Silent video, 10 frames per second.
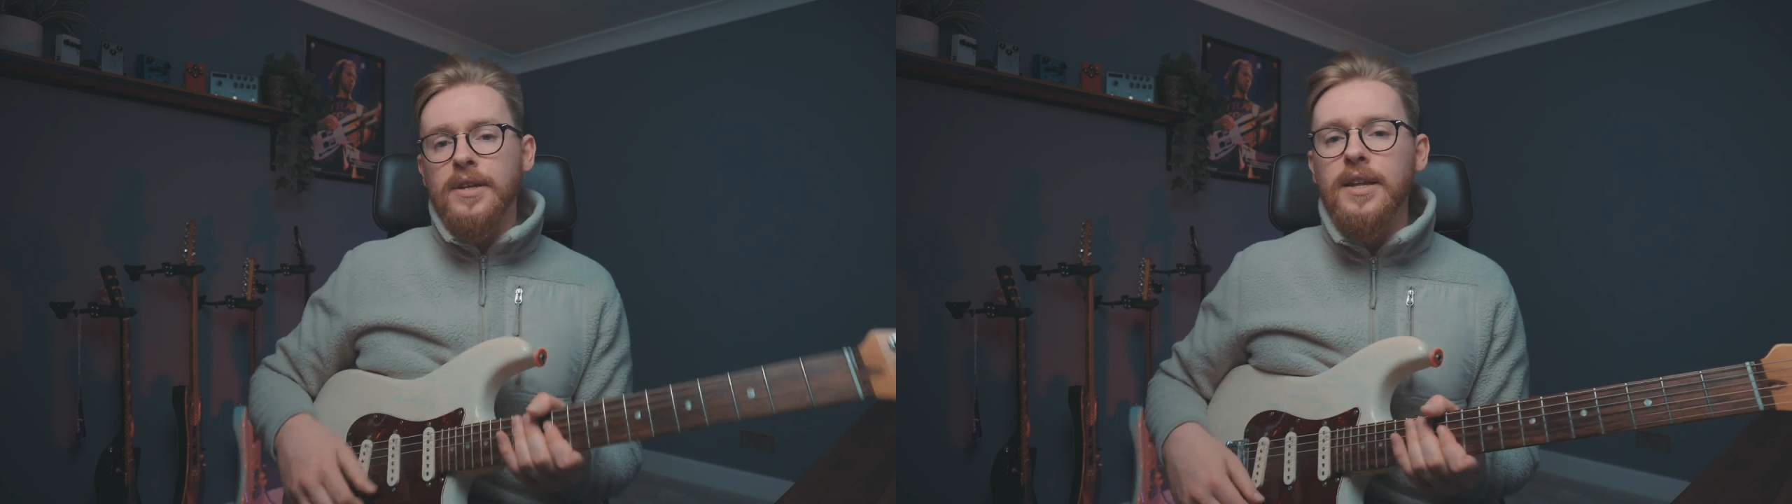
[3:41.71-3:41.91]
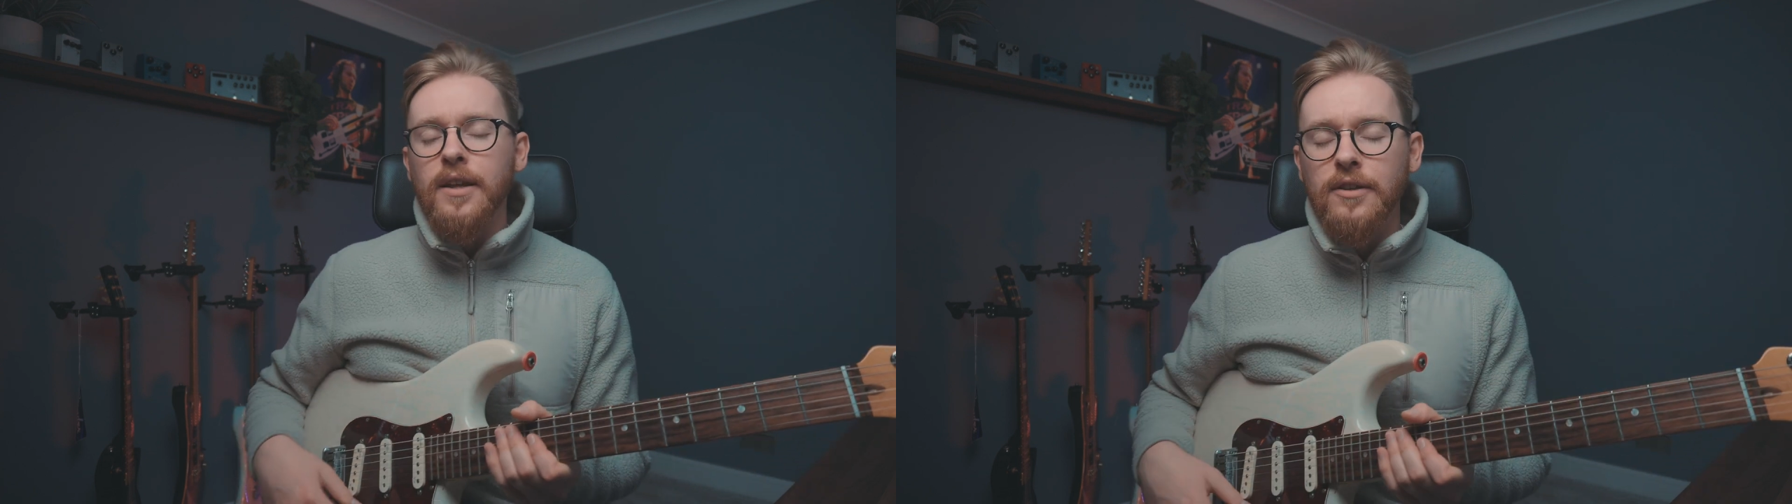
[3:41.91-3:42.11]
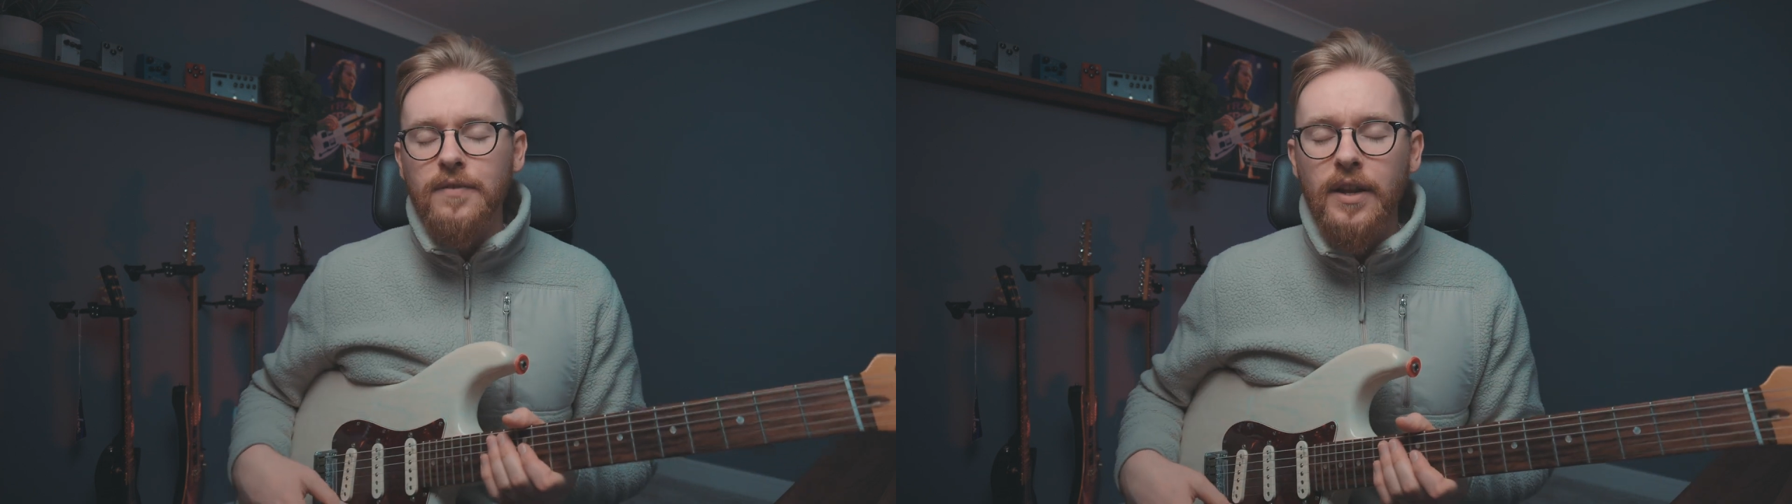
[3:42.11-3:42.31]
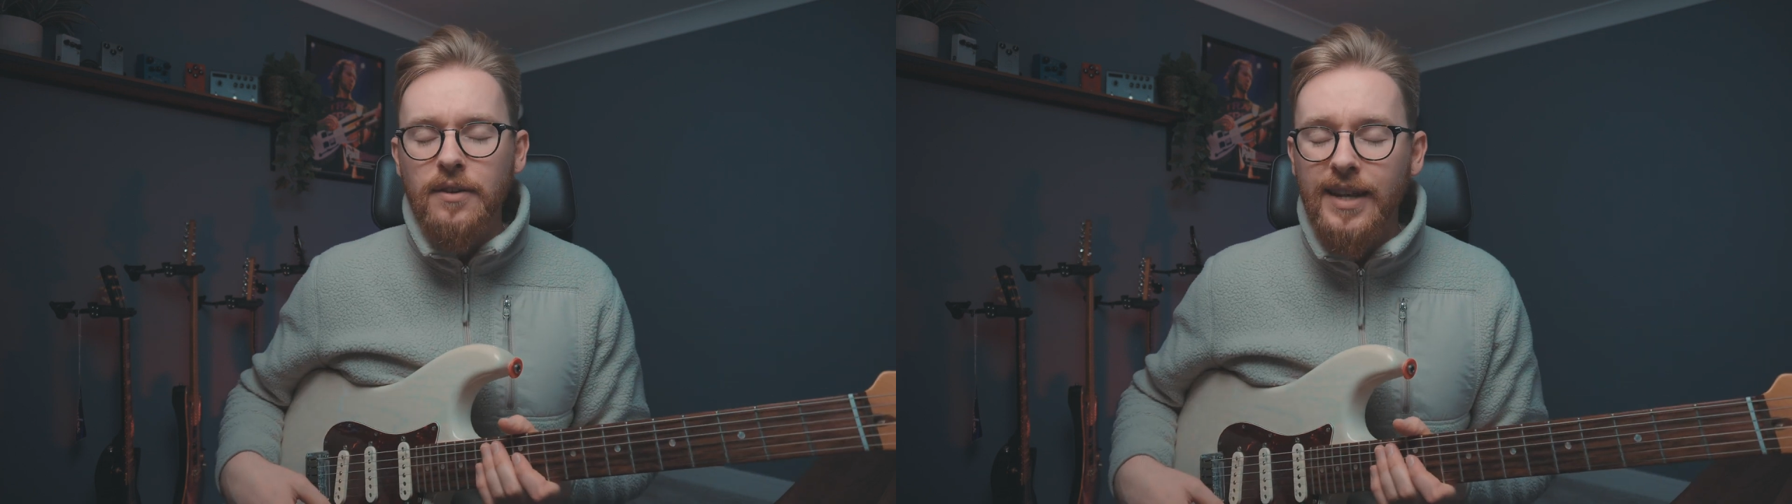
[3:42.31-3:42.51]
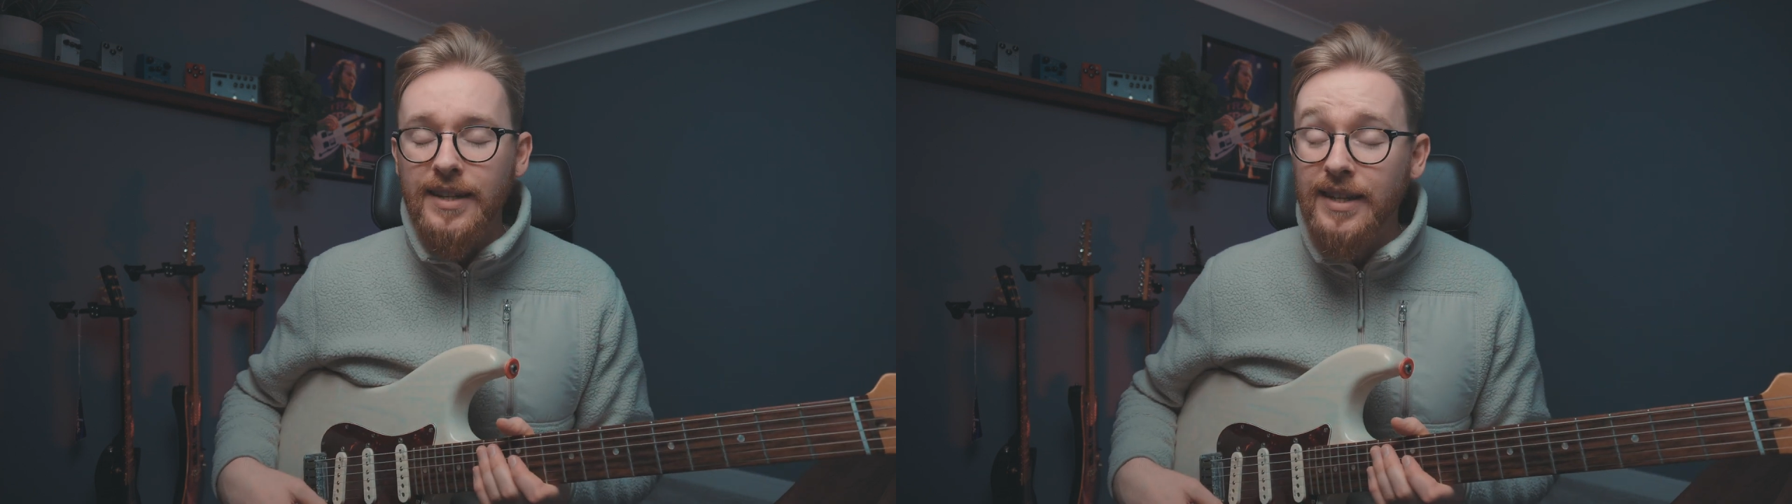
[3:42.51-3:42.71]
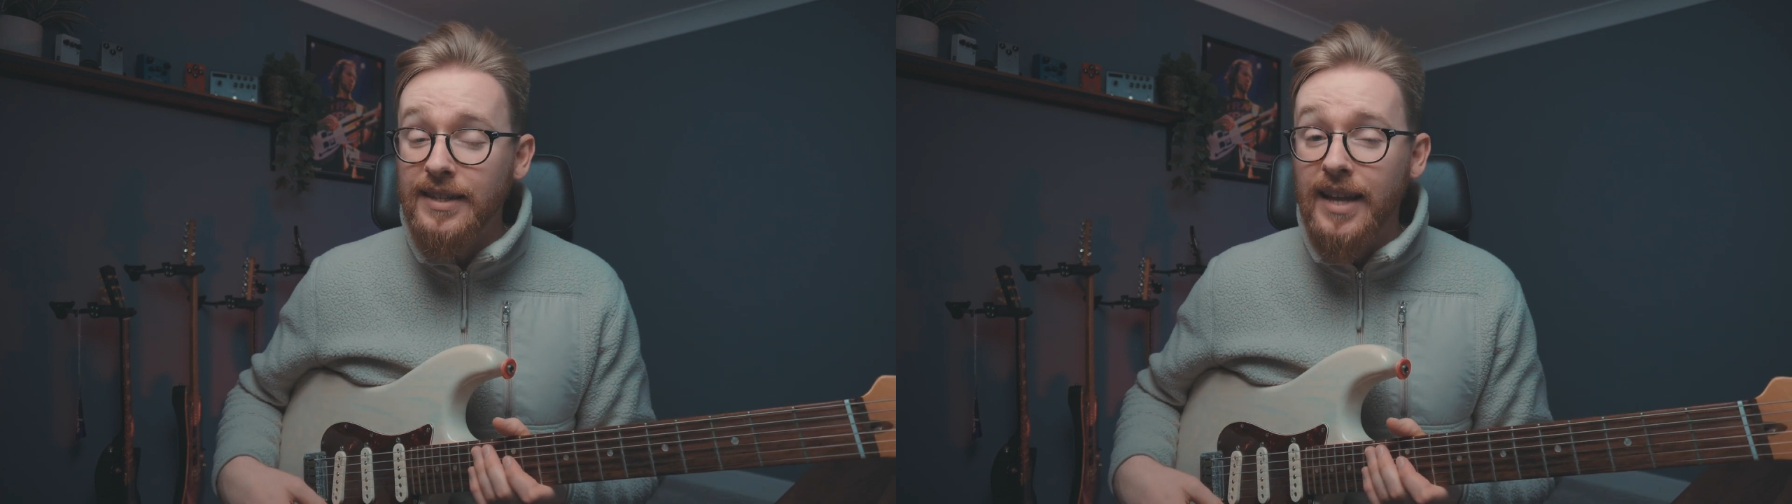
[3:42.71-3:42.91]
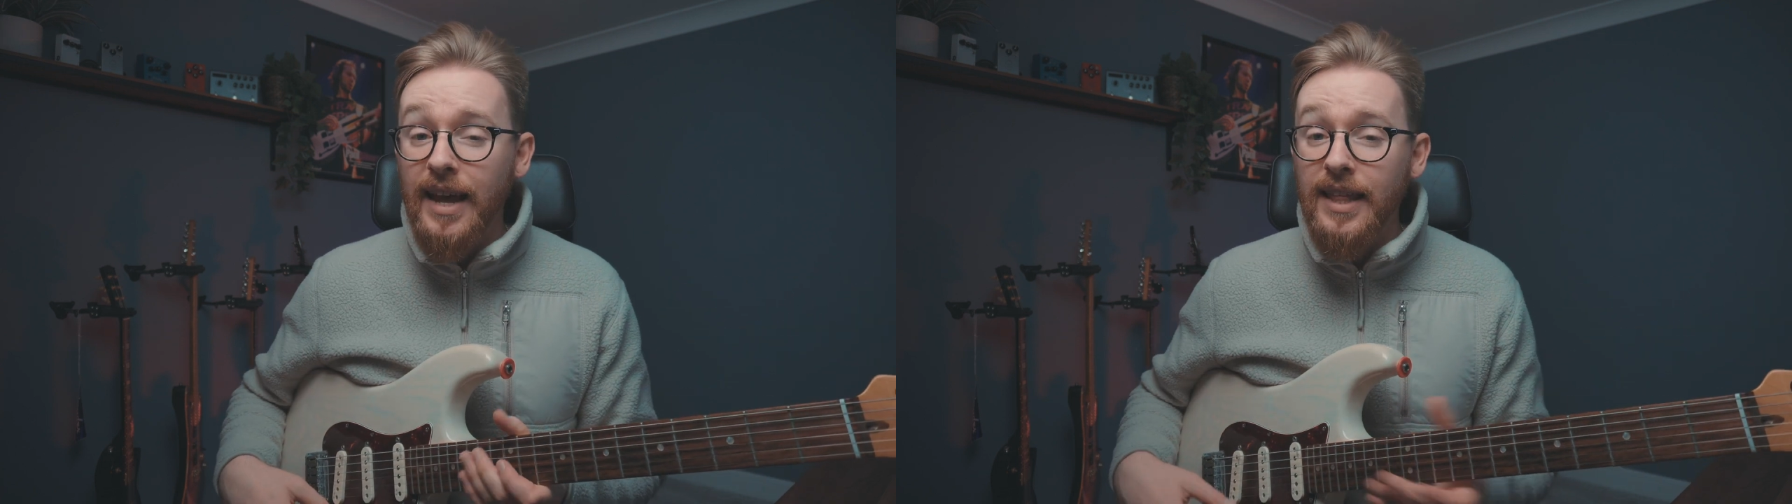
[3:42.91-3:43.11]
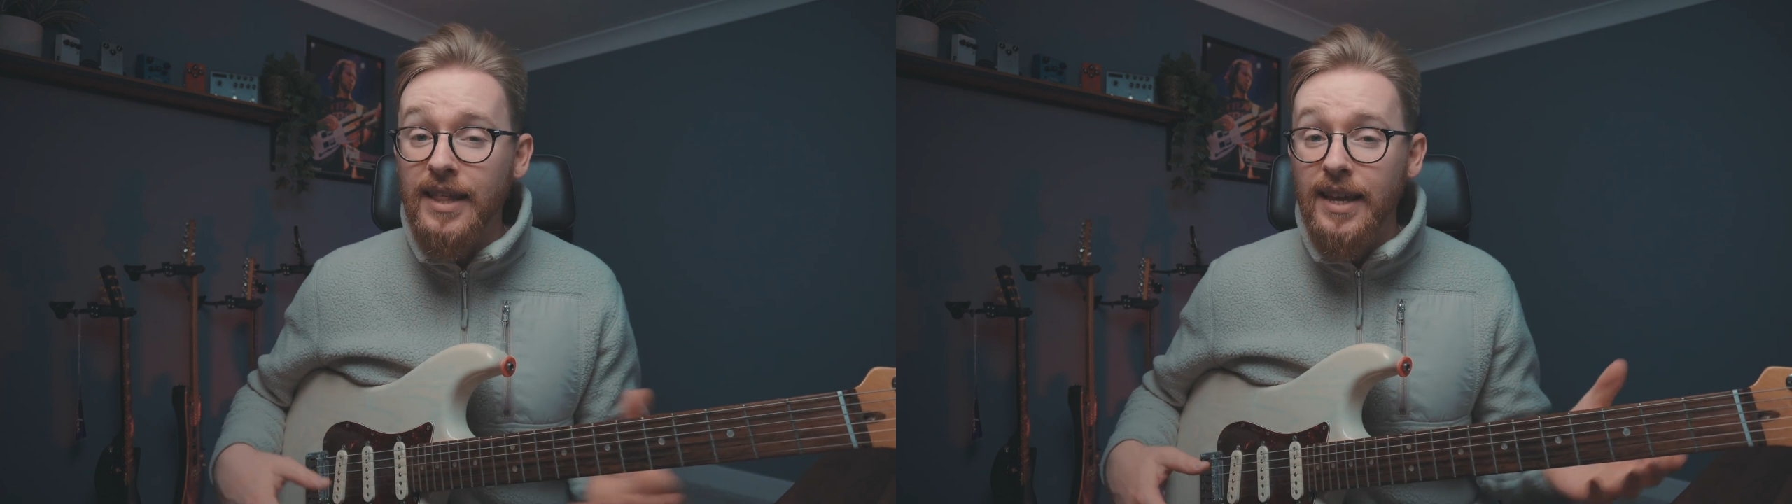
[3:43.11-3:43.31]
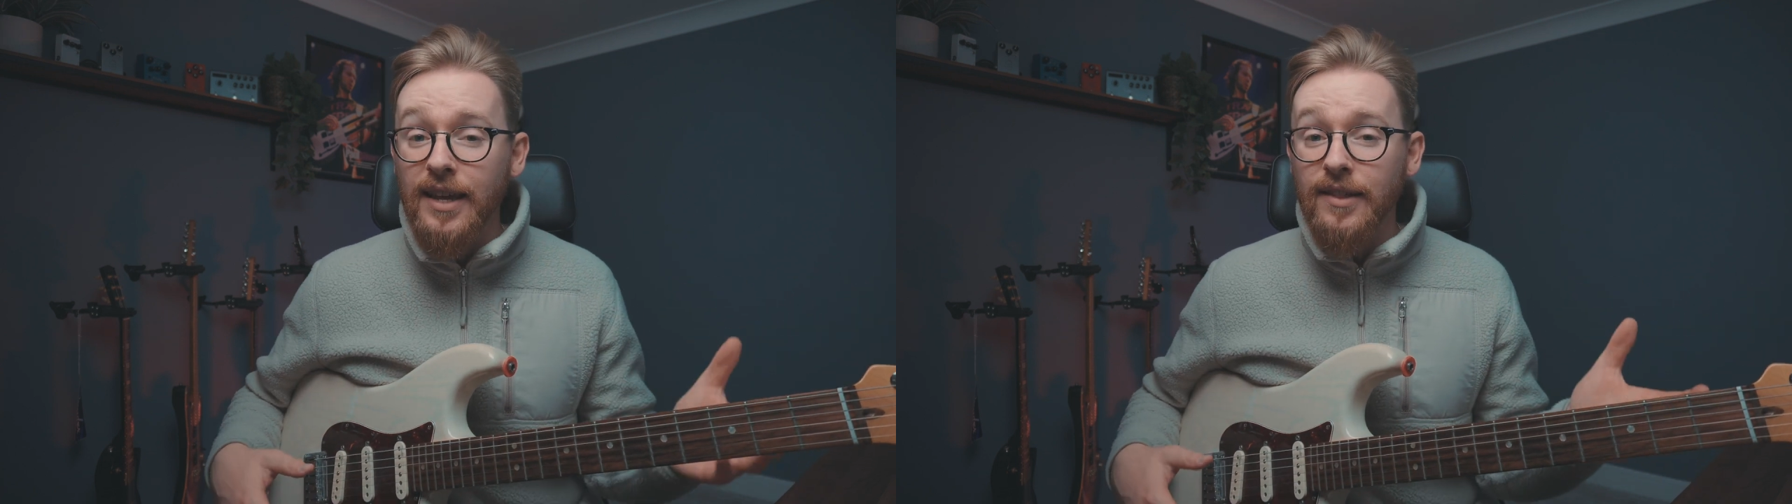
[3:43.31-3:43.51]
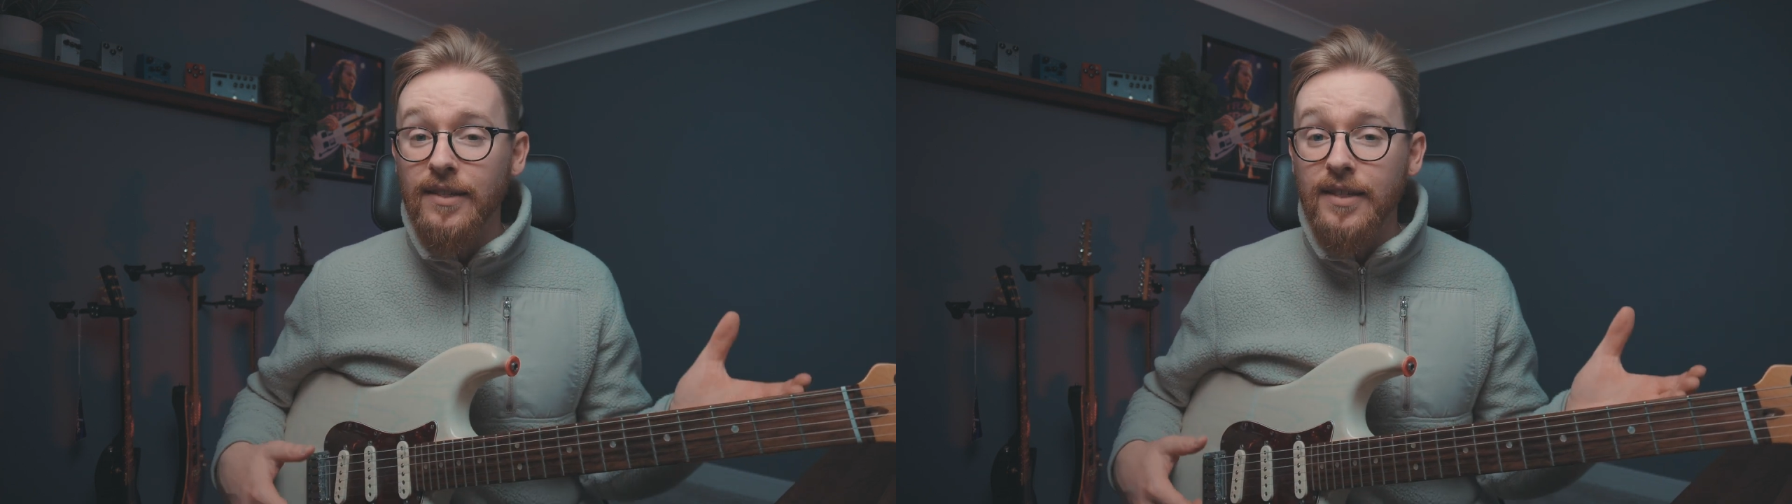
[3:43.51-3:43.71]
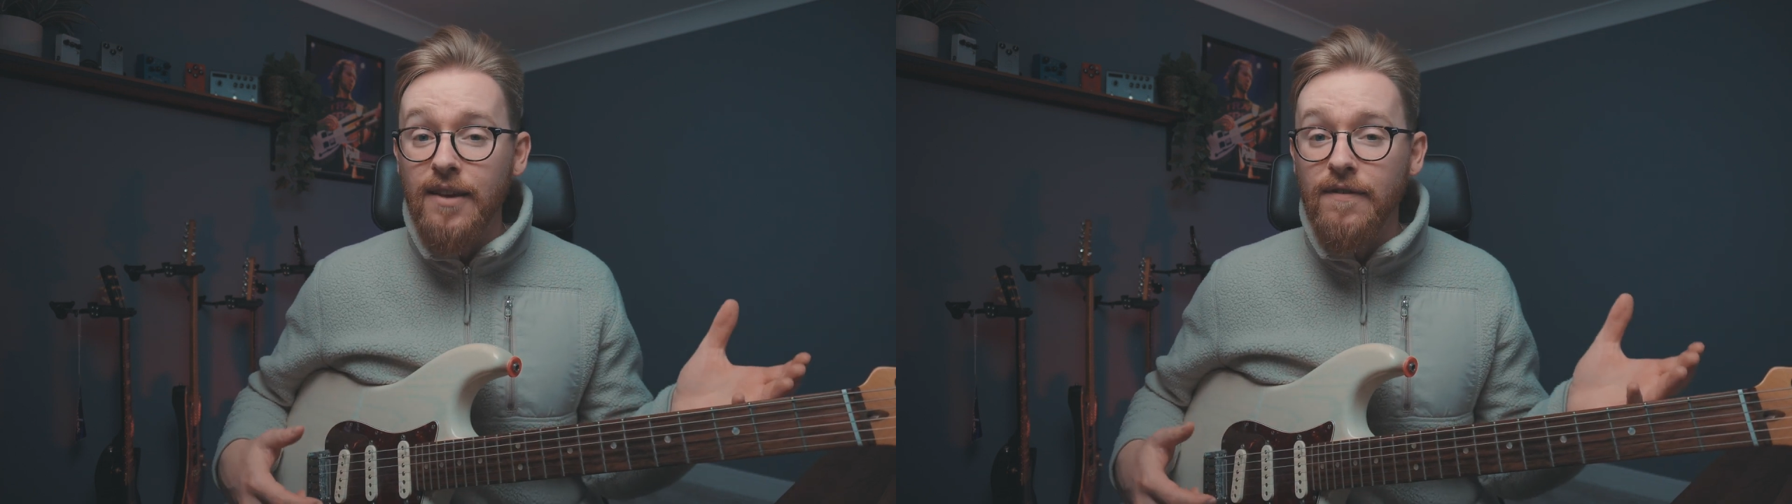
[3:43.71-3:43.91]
and in those videos they did say that the